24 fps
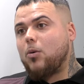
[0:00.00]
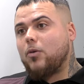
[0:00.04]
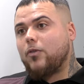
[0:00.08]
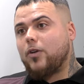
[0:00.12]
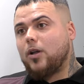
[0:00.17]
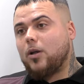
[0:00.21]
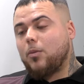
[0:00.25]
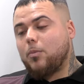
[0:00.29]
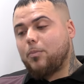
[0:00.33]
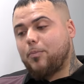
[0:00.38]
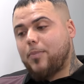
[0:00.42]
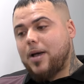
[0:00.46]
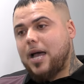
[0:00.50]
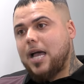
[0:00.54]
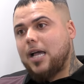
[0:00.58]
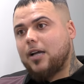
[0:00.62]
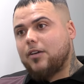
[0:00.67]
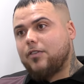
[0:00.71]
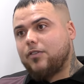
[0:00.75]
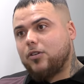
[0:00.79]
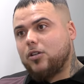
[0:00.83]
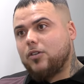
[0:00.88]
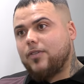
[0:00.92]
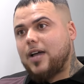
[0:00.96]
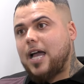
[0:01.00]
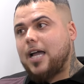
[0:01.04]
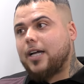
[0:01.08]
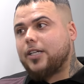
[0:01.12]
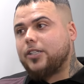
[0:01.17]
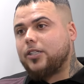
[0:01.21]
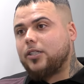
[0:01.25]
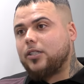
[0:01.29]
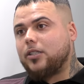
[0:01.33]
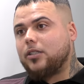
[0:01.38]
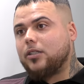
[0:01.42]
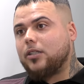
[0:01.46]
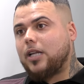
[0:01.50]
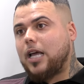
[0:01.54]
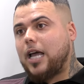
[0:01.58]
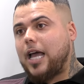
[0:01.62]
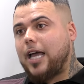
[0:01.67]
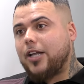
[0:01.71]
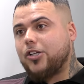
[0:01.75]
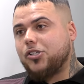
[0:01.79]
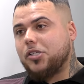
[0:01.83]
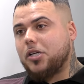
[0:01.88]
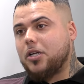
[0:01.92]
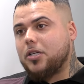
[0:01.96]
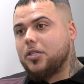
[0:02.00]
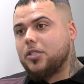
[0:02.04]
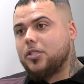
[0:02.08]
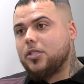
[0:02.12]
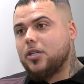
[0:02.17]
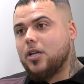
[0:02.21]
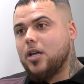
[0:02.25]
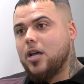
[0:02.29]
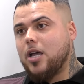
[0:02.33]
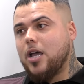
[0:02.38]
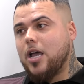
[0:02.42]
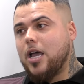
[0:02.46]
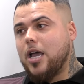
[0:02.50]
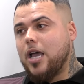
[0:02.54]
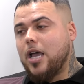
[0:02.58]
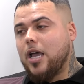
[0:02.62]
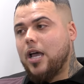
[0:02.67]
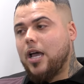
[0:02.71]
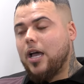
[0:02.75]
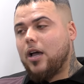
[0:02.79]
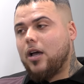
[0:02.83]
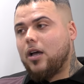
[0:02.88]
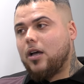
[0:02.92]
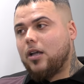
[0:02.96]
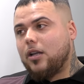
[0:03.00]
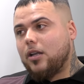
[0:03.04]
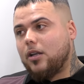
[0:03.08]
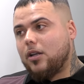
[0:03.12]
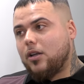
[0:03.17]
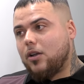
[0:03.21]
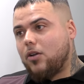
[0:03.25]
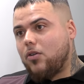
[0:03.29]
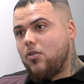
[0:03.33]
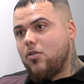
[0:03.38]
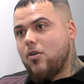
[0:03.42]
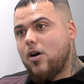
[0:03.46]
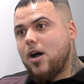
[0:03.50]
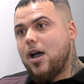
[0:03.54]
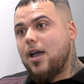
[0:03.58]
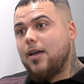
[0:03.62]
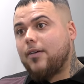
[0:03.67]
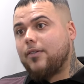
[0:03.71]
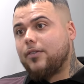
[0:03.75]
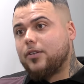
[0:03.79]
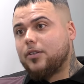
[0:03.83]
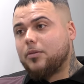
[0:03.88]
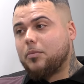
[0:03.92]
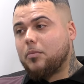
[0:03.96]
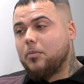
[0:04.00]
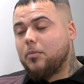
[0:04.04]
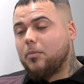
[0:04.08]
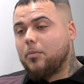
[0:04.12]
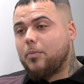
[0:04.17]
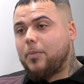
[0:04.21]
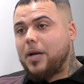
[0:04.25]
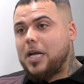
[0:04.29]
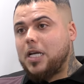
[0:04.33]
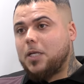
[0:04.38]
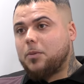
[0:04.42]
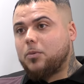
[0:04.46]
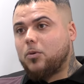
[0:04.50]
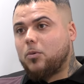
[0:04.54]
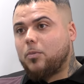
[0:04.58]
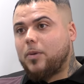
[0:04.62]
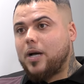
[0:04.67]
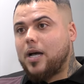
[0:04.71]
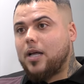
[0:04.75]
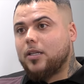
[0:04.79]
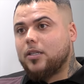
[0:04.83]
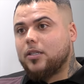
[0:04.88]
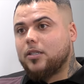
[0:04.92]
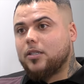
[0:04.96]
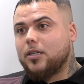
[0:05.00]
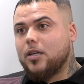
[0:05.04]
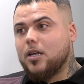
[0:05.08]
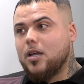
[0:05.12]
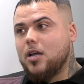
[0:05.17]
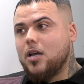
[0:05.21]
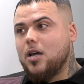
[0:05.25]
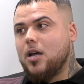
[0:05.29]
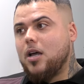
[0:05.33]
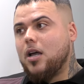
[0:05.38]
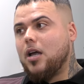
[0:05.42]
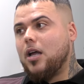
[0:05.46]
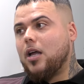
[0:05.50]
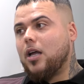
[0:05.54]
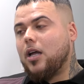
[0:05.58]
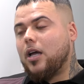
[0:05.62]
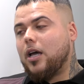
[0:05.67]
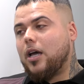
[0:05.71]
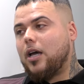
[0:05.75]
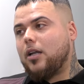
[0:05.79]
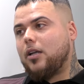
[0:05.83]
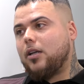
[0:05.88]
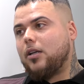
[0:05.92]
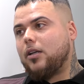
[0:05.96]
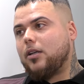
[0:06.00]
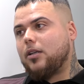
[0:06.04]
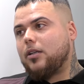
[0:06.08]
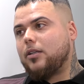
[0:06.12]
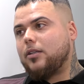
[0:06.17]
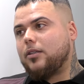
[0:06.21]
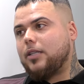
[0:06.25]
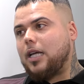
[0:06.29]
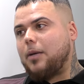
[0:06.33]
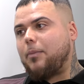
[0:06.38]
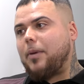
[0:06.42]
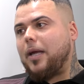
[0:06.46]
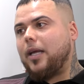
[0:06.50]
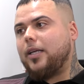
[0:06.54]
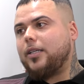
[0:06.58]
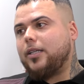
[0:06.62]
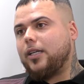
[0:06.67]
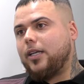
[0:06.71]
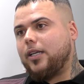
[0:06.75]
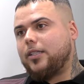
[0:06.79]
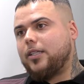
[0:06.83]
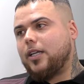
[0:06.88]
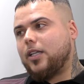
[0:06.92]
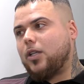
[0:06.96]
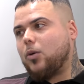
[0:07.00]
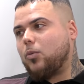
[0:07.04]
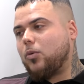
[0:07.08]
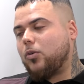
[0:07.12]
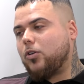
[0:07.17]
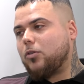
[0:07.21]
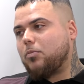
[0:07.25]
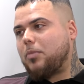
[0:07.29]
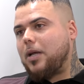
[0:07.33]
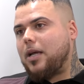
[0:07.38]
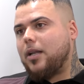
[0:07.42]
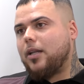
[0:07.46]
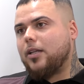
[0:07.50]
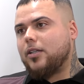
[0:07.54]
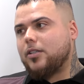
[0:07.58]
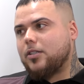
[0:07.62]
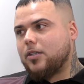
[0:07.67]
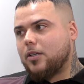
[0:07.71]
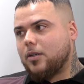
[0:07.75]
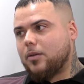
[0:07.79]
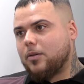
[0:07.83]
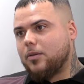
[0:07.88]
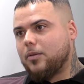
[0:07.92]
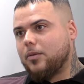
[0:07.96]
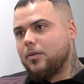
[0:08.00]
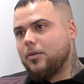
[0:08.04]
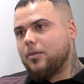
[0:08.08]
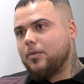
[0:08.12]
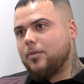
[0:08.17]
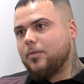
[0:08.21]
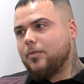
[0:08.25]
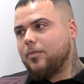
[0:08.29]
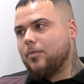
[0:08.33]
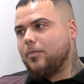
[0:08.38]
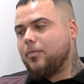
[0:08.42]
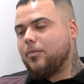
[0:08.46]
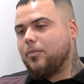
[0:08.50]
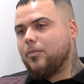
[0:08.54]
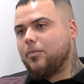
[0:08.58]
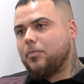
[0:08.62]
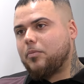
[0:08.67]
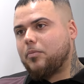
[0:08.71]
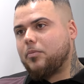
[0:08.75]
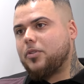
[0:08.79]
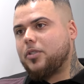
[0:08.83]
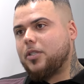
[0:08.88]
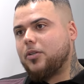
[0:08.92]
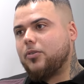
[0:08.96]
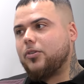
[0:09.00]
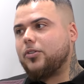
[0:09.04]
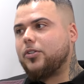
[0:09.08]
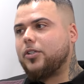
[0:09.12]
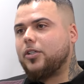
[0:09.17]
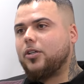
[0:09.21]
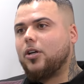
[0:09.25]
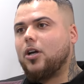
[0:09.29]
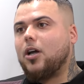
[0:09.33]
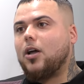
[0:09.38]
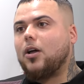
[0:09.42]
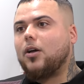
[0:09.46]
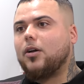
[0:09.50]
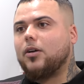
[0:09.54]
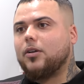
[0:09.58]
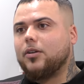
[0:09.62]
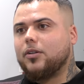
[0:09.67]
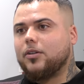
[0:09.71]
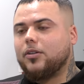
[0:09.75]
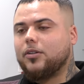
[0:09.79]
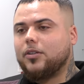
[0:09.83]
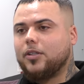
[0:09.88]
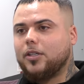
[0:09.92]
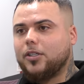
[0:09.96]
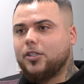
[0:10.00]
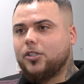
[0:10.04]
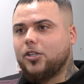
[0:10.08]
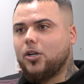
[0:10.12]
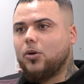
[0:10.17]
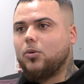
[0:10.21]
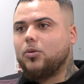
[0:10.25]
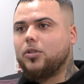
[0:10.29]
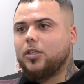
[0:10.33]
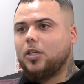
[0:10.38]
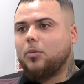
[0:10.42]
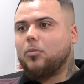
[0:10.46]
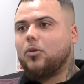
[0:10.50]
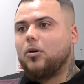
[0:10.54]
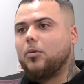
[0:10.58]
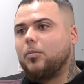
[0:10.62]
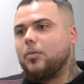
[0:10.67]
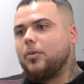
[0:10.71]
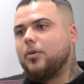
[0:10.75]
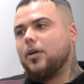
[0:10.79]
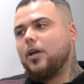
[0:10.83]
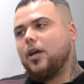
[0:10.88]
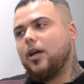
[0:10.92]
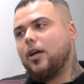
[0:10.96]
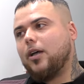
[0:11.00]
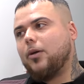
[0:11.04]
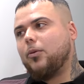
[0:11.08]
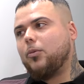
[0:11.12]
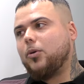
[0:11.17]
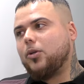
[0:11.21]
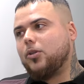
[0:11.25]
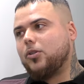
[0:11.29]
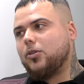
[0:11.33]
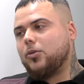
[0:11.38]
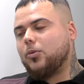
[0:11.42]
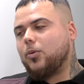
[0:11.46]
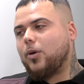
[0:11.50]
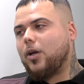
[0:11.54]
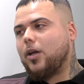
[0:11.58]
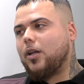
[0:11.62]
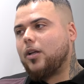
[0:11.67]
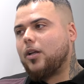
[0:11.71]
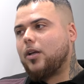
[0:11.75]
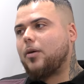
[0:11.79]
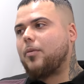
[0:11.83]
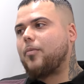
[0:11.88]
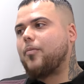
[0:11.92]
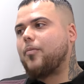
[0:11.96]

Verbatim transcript: with a bag full of axes and hatchets and knives and baseball bats. And they basically said that we was planning to seriously hurt this Chelsea mob. It was, and